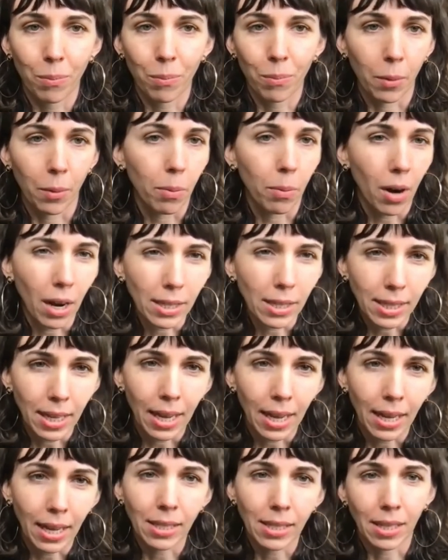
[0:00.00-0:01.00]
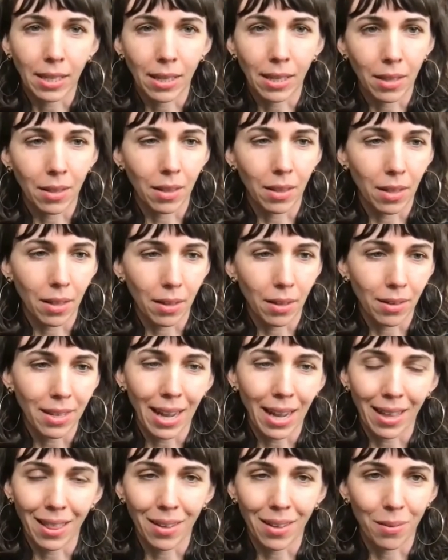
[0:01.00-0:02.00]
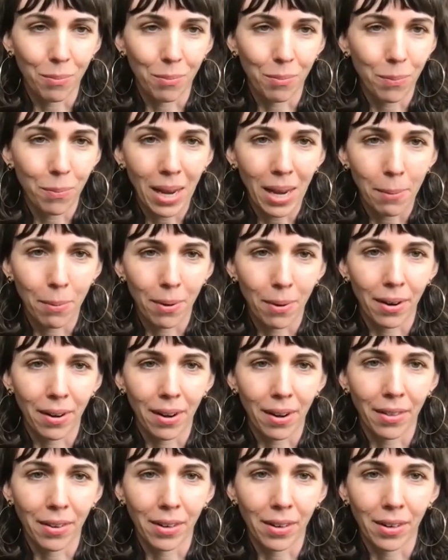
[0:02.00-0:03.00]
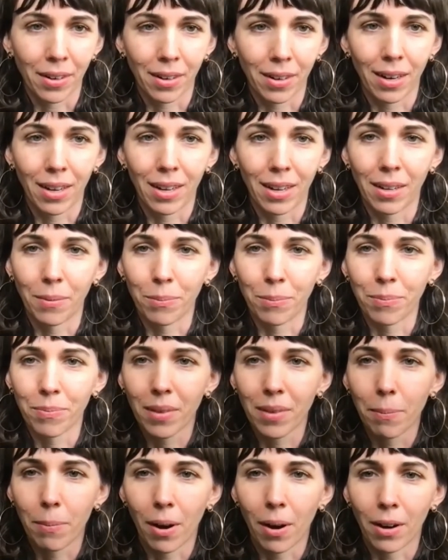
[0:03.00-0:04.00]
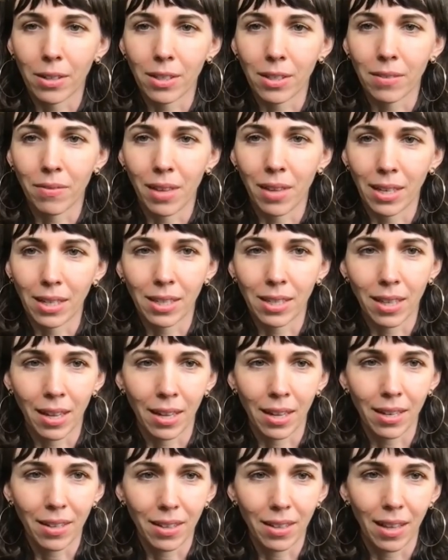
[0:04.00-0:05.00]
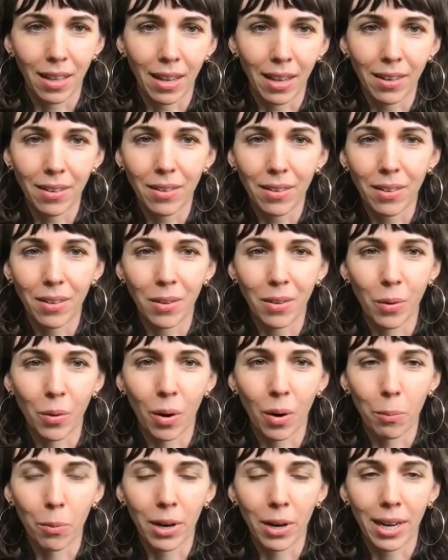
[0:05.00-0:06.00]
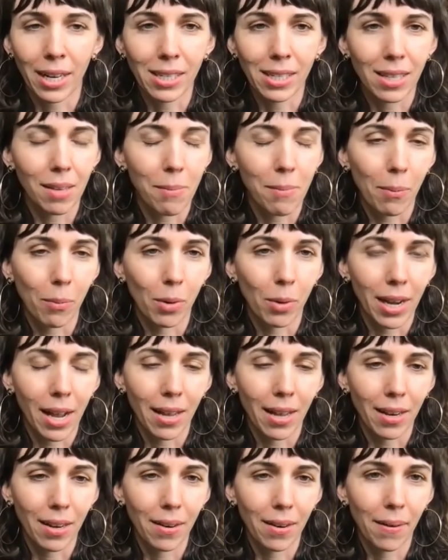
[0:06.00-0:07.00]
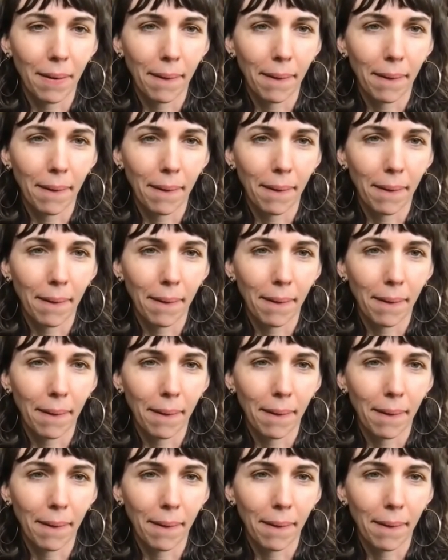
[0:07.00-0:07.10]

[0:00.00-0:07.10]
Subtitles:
your process and the paper and other parts of this that you incorporate into the memory net.